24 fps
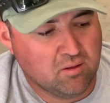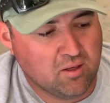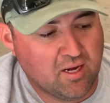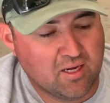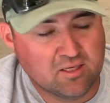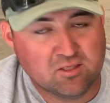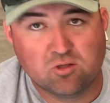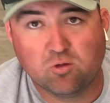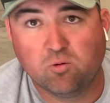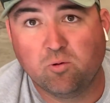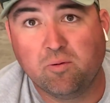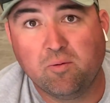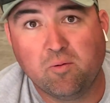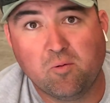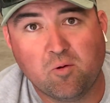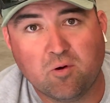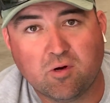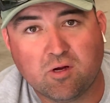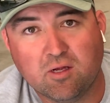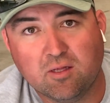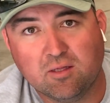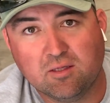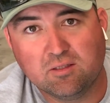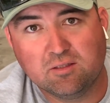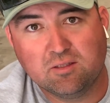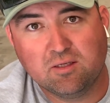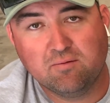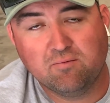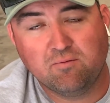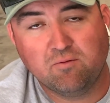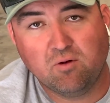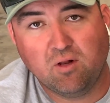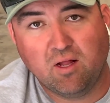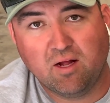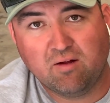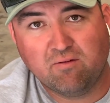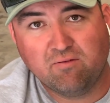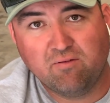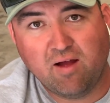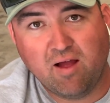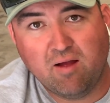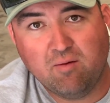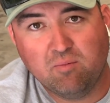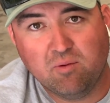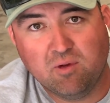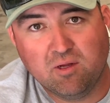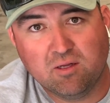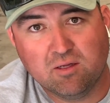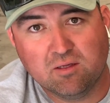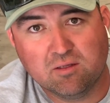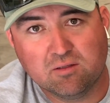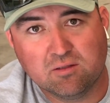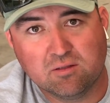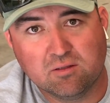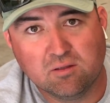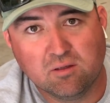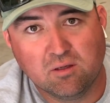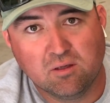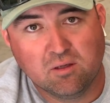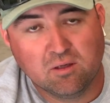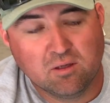Alright, so we've been working on this dent for like 5 minutes.